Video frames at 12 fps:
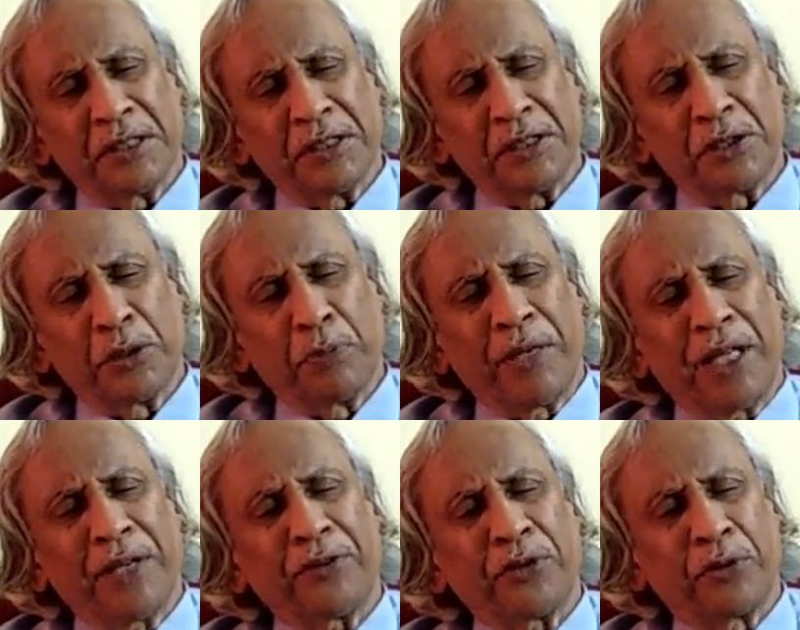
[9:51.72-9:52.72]
to
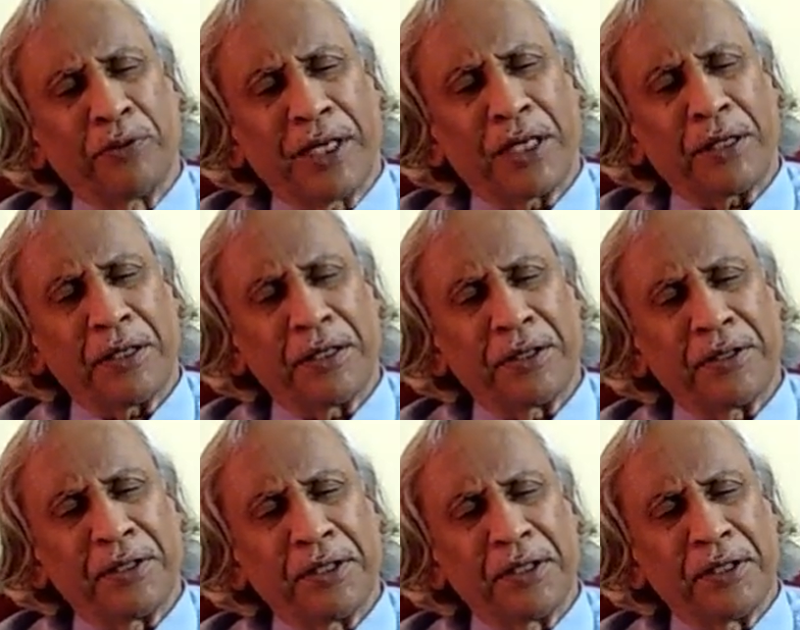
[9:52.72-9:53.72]
places where
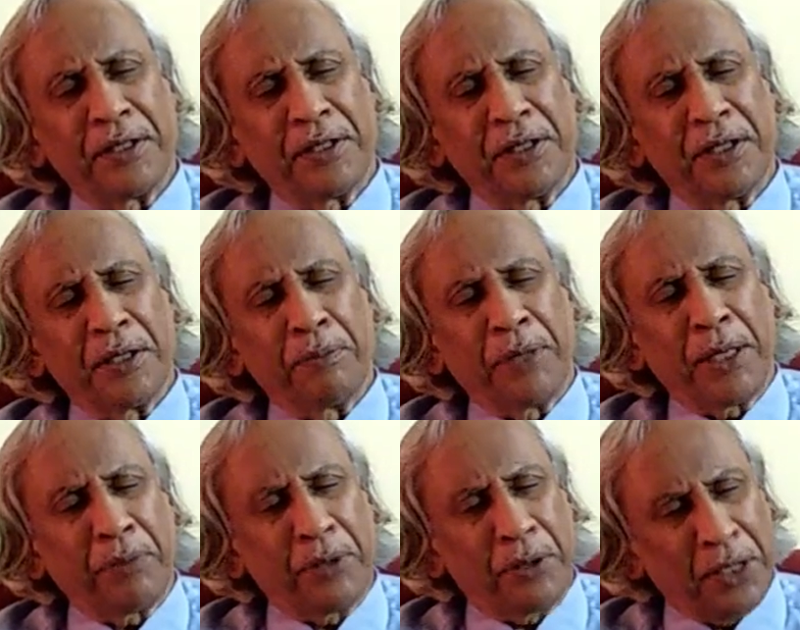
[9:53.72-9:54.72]

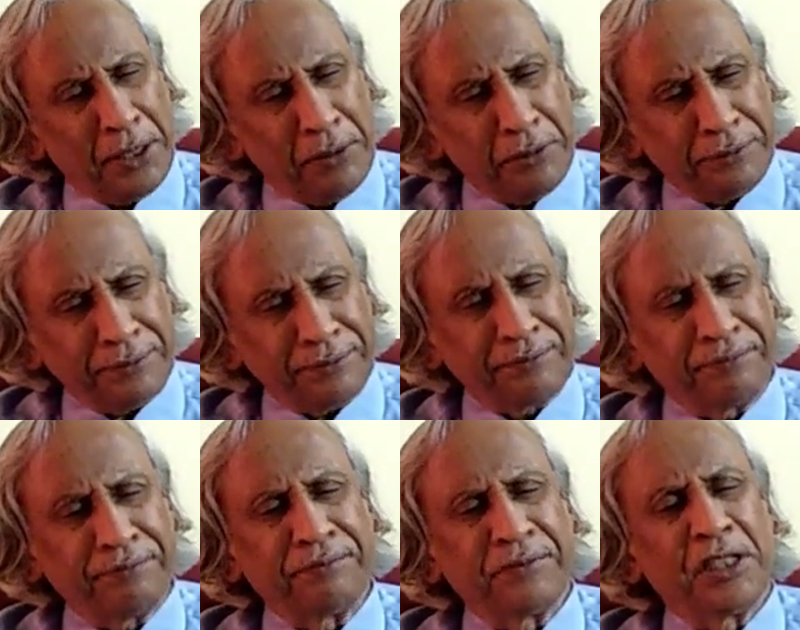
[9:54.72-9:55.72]
people live,
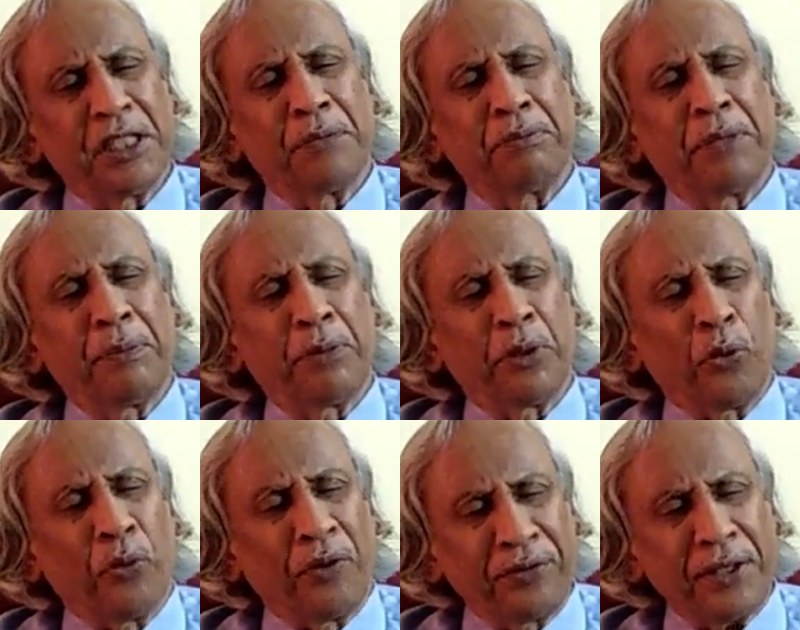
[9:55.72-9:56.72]
people
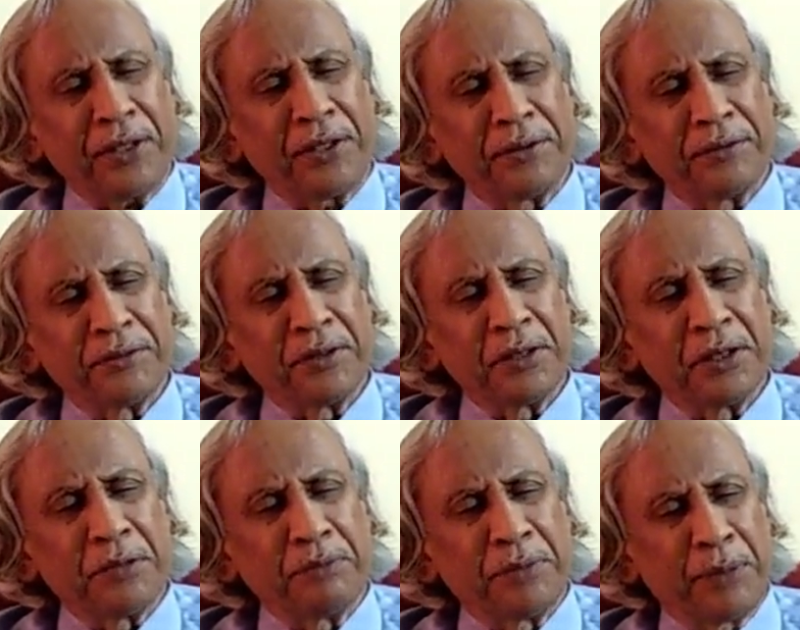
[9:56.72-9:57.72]
visit,
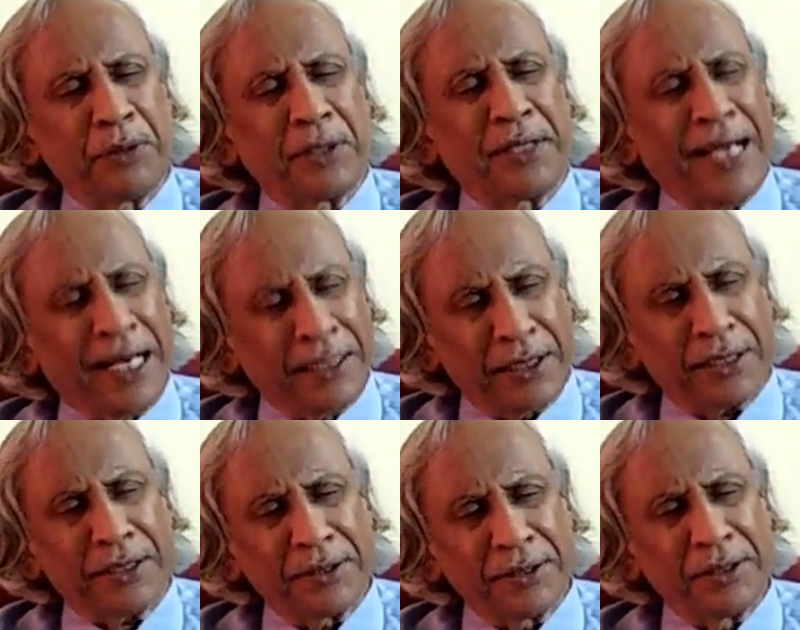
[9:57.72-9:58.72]
people
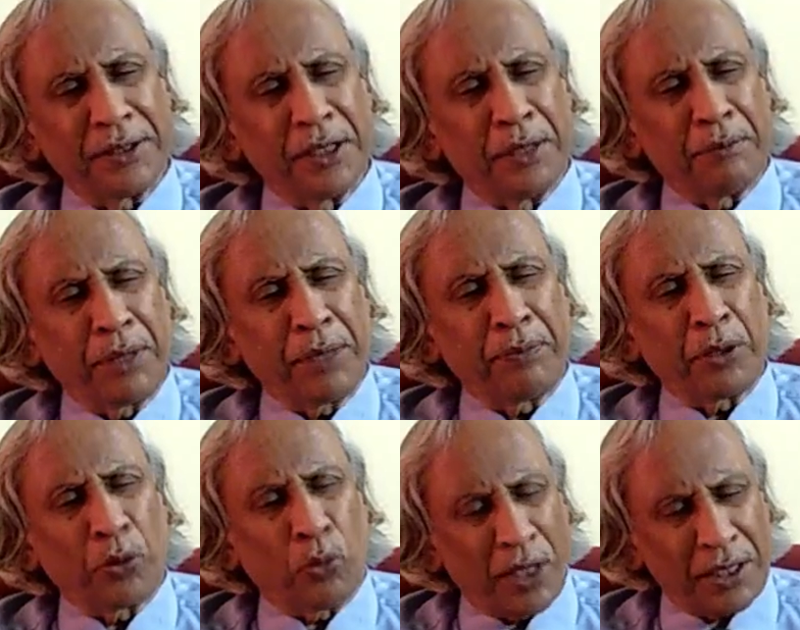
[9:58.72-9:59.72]
gather,
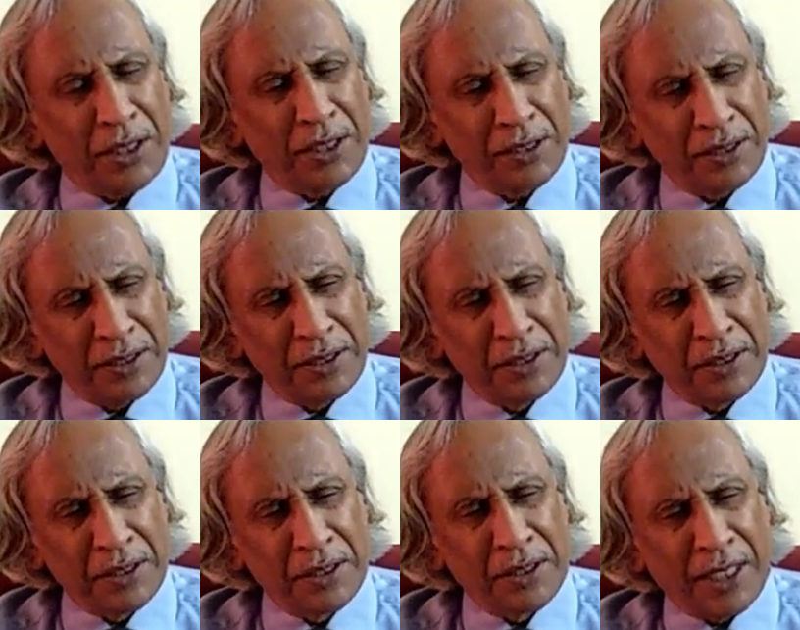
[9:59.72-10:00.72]
people work,
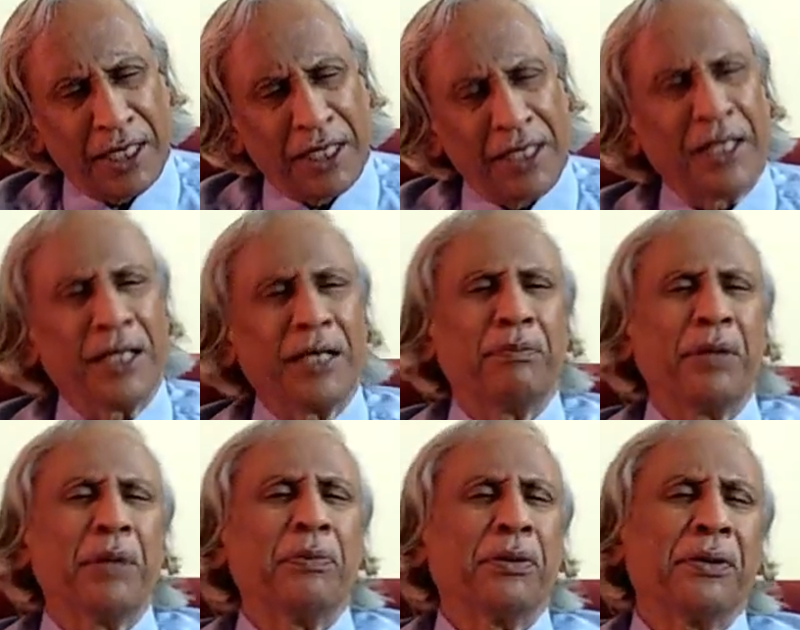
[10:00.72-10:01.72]
and
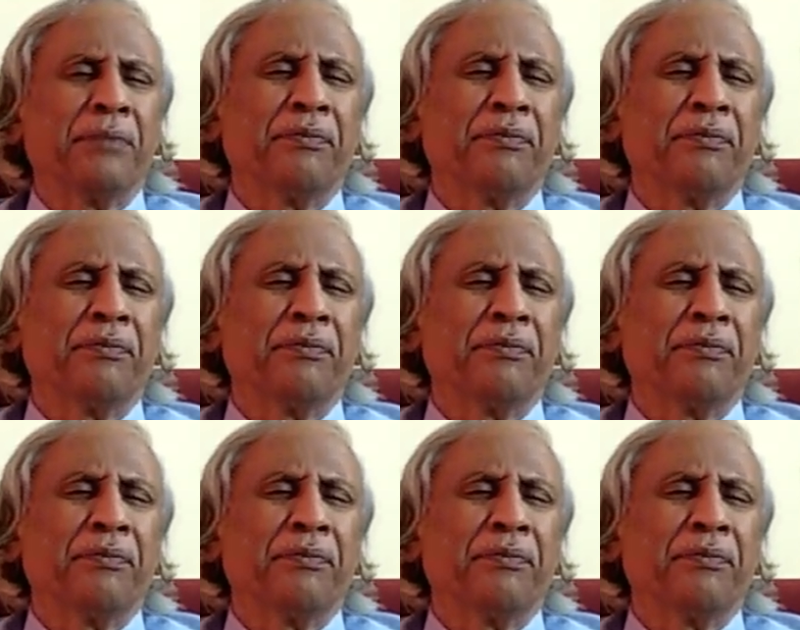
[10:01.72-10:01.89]
people